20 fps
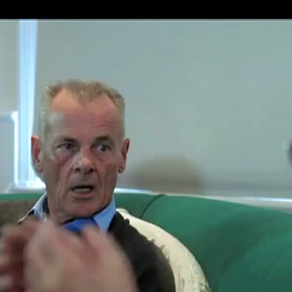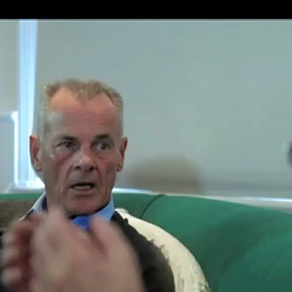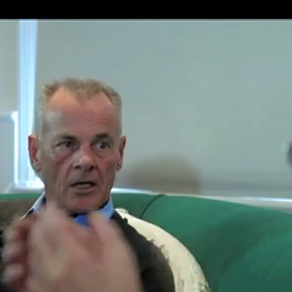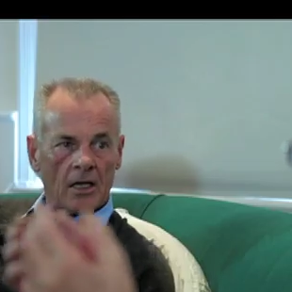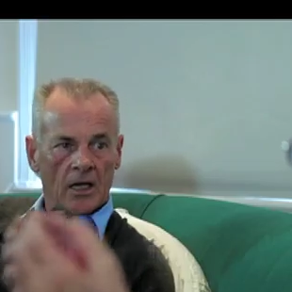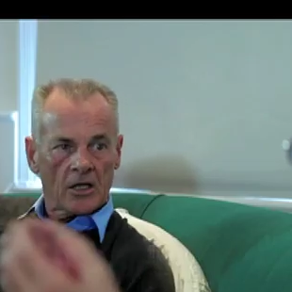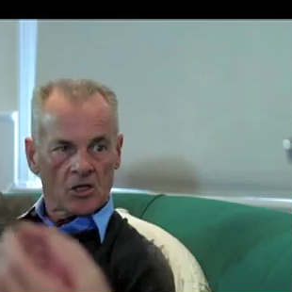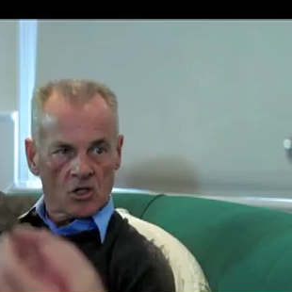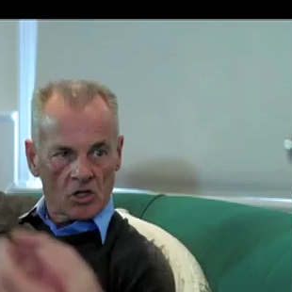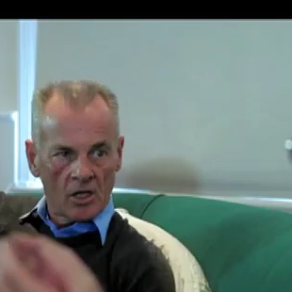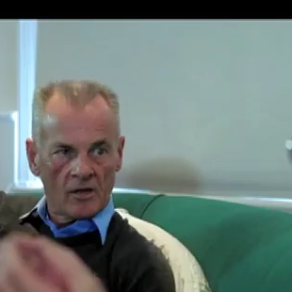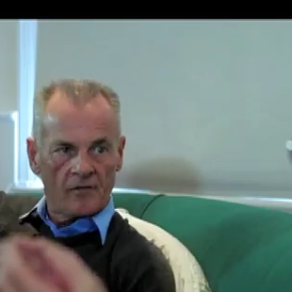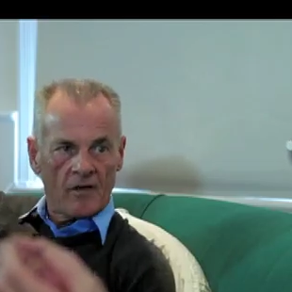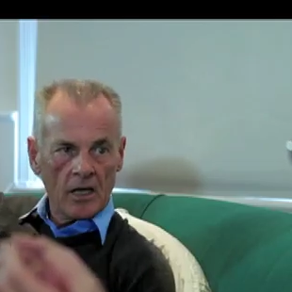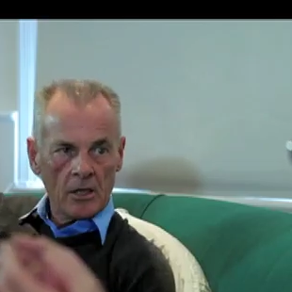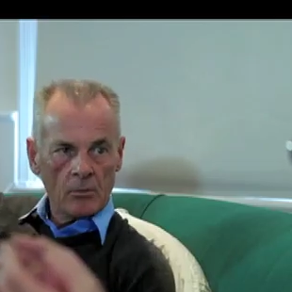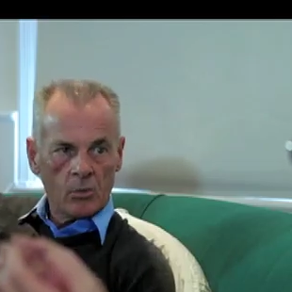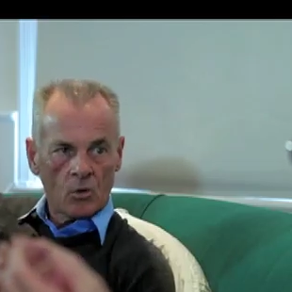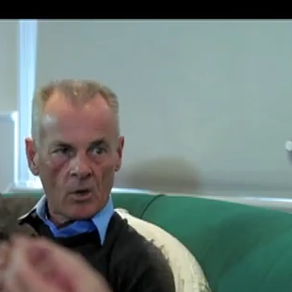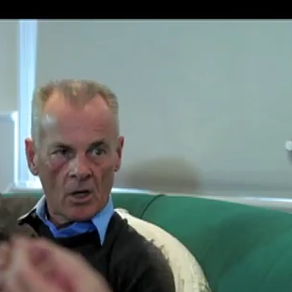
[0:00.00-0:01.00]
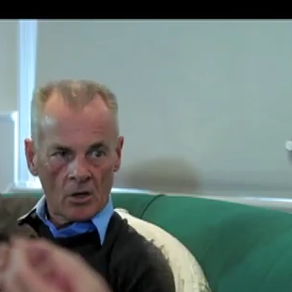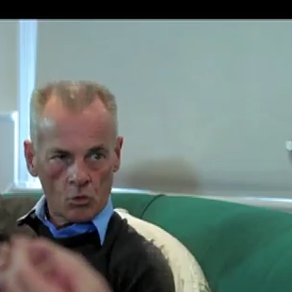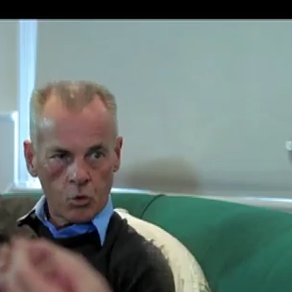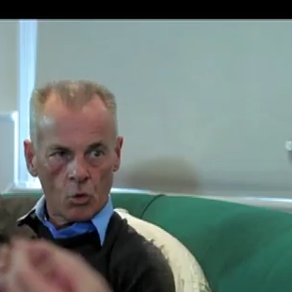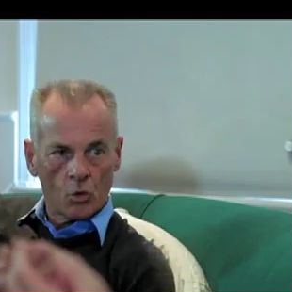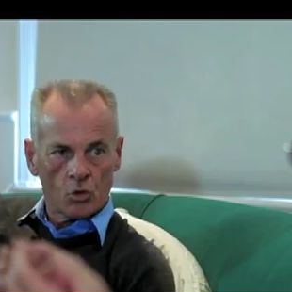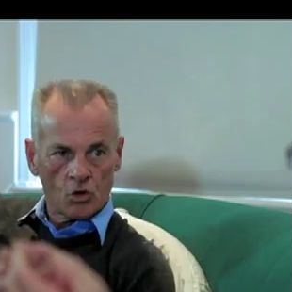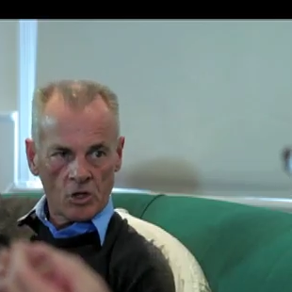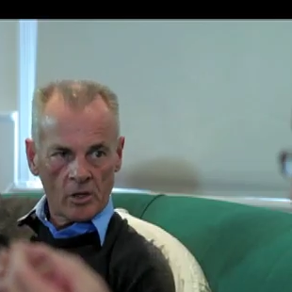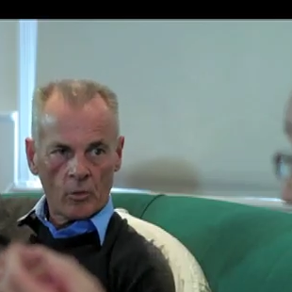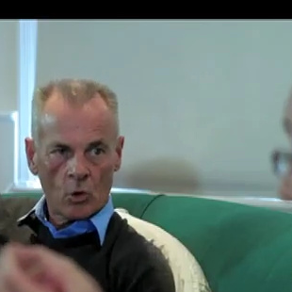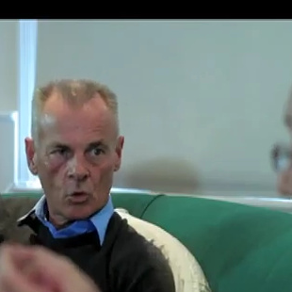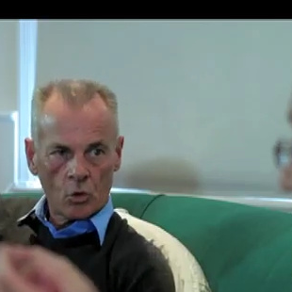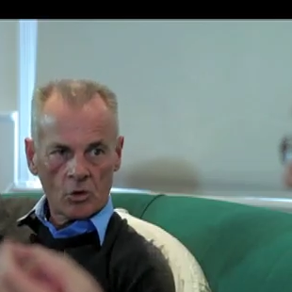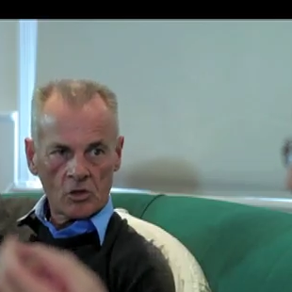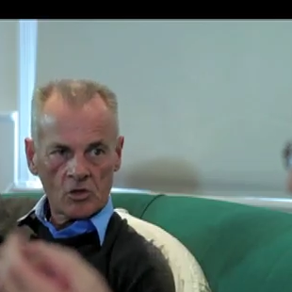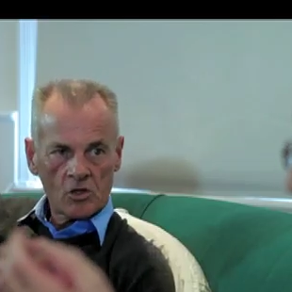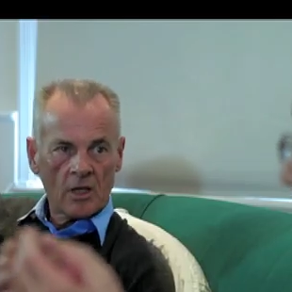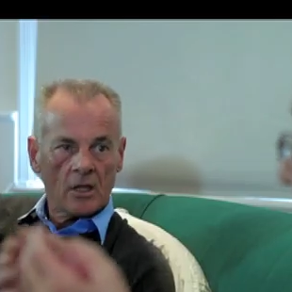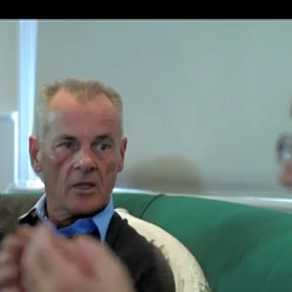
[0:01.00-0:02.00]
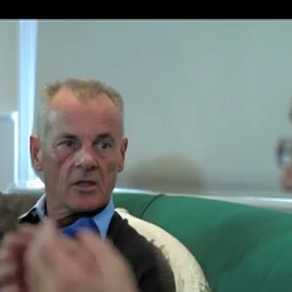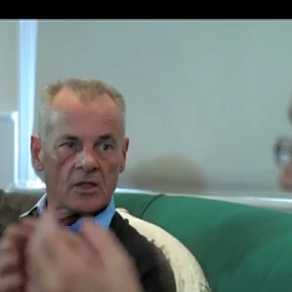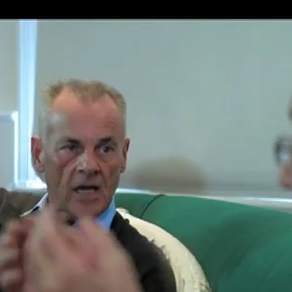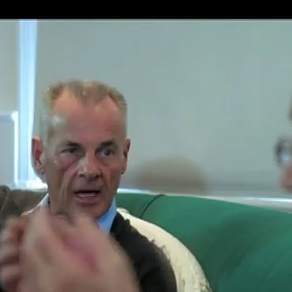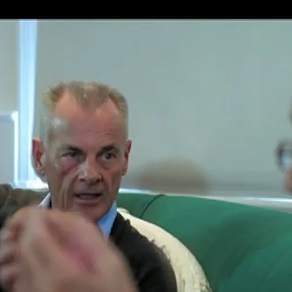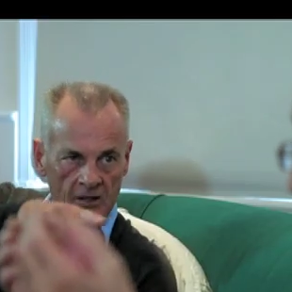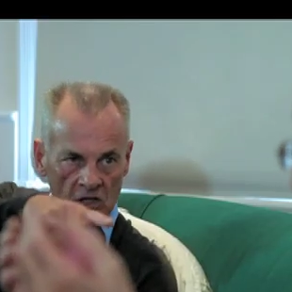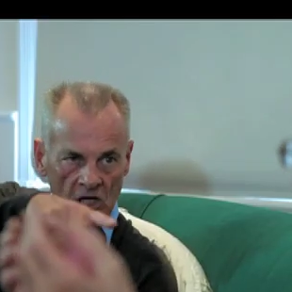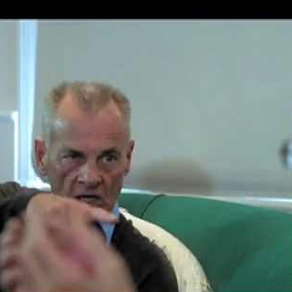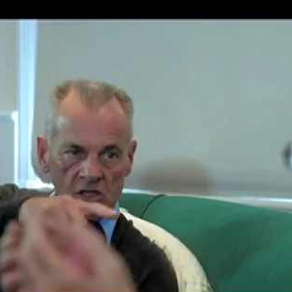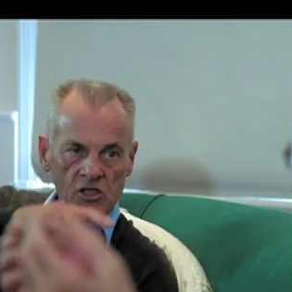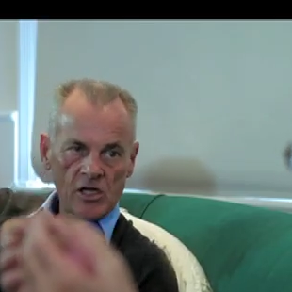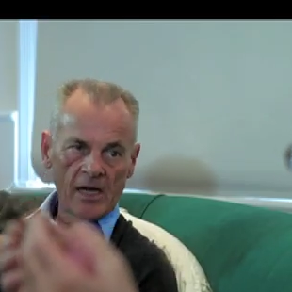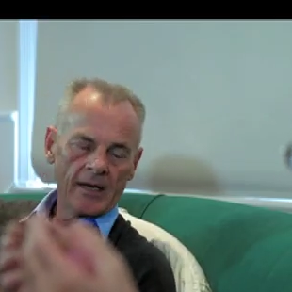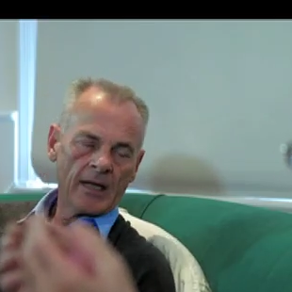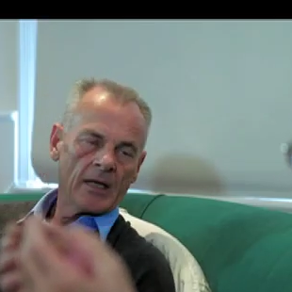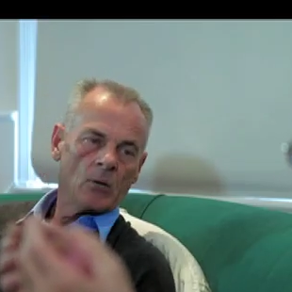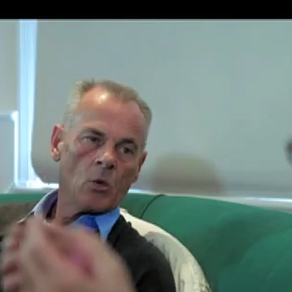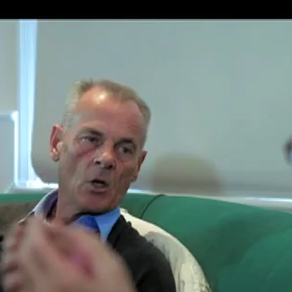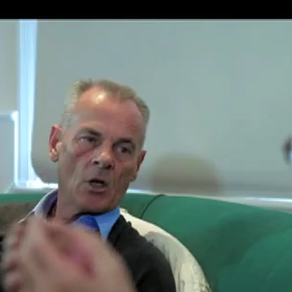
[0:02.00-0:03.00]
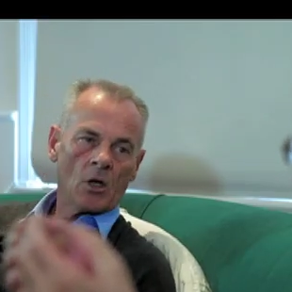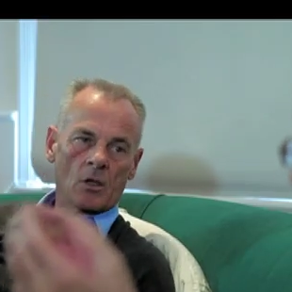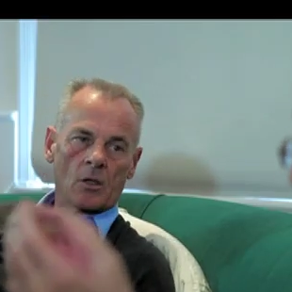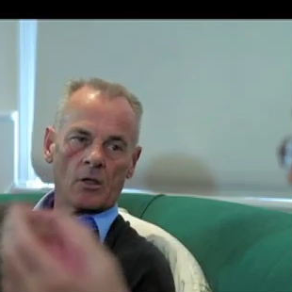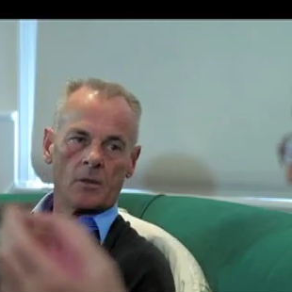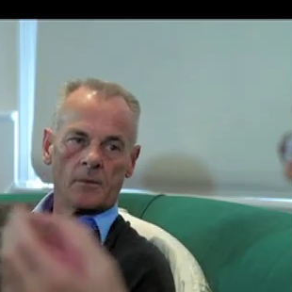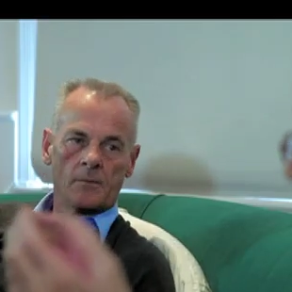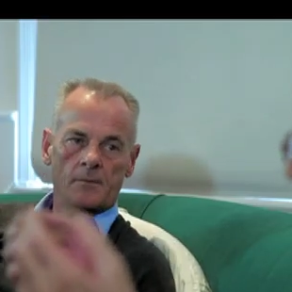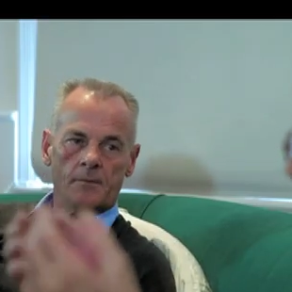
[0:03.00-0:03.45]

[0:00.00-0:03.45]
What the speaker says: Are they still available, those wardship orders? Tell us how they work.